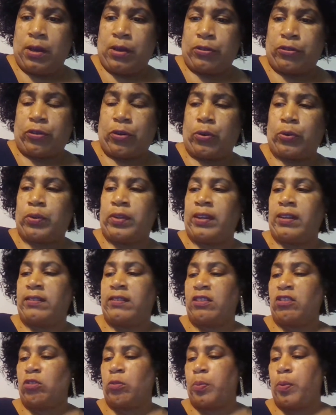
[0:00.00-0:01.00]
So this
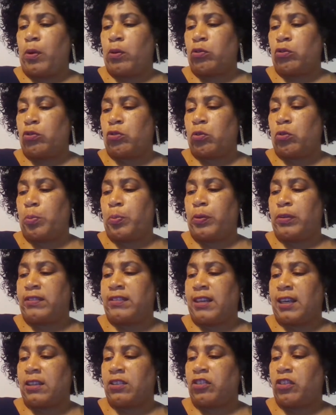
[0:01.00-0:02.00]
is supposed to
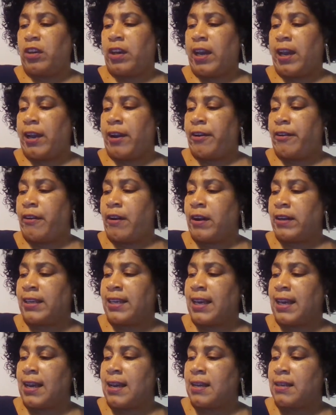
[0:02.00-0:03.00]
protect your hair
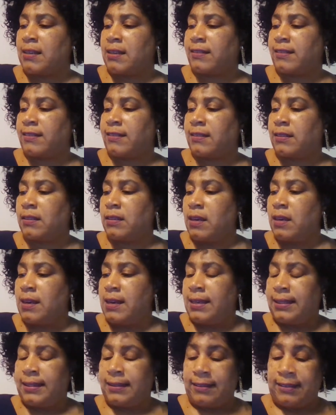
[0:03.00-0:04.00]
against
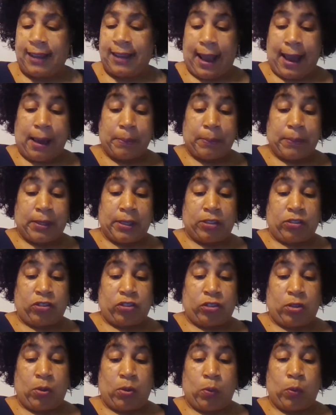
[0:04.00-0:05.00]

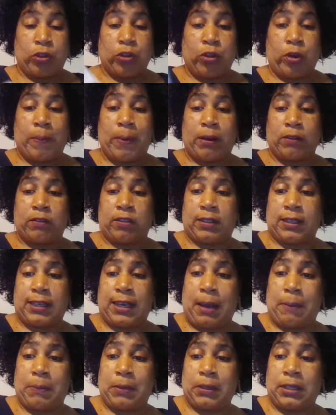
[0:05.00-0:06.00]
damage when you're about to
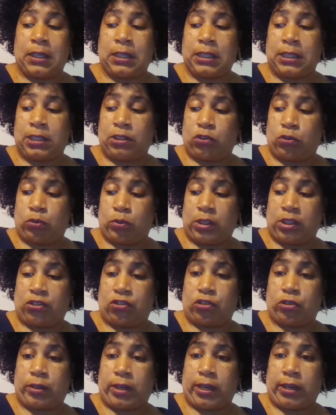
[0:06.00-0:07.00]
chemically
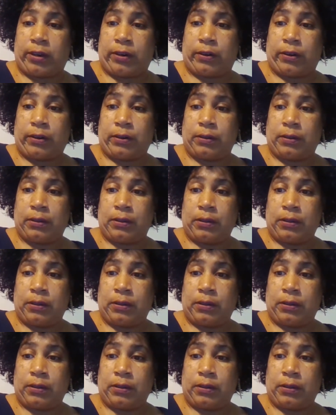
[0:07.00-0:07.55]
treat your hair.